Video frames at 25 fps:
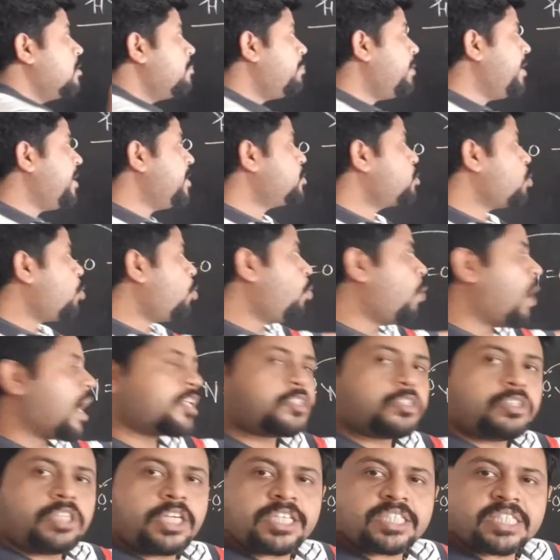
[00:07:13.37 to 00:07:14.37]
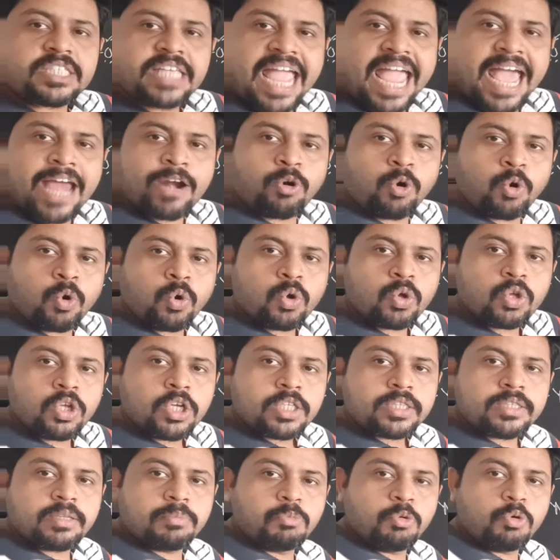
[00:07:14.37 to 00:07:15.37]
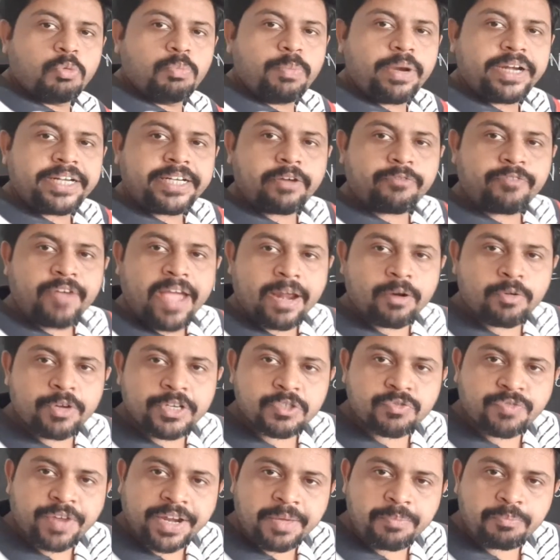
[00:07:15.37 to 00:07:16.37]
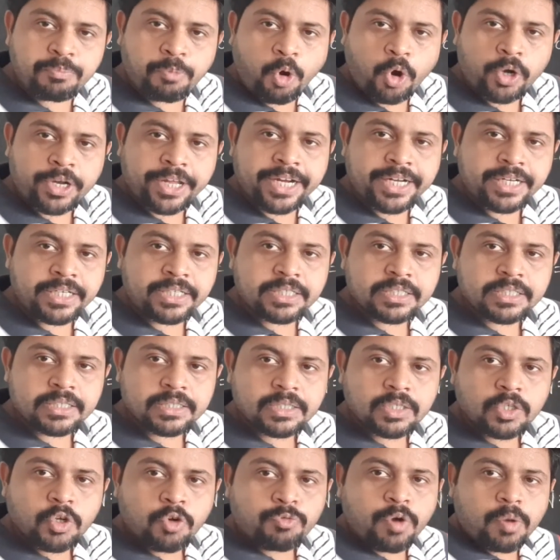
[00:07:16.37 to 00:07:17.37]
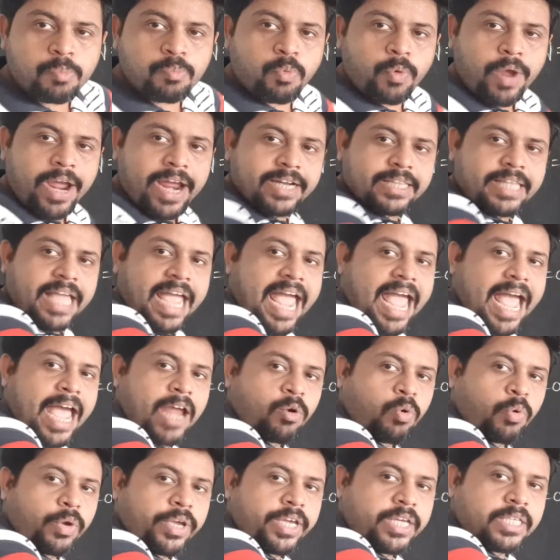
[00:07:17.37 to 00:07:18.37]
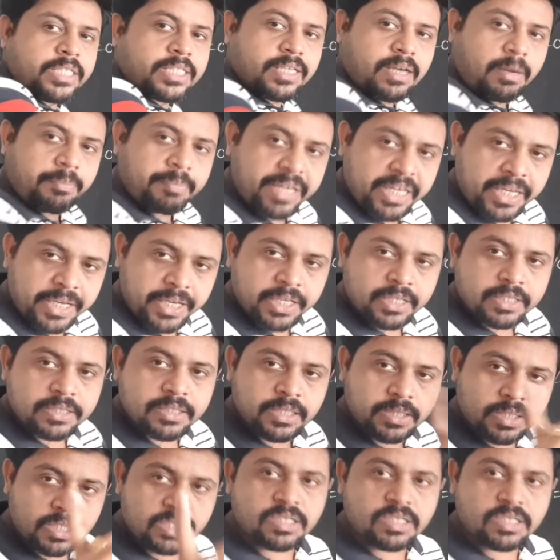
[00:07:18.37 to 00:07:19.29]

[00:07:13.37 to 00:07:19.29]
Please watch this arrow. The movement of arrow is very important. From where the arrow is coming, this is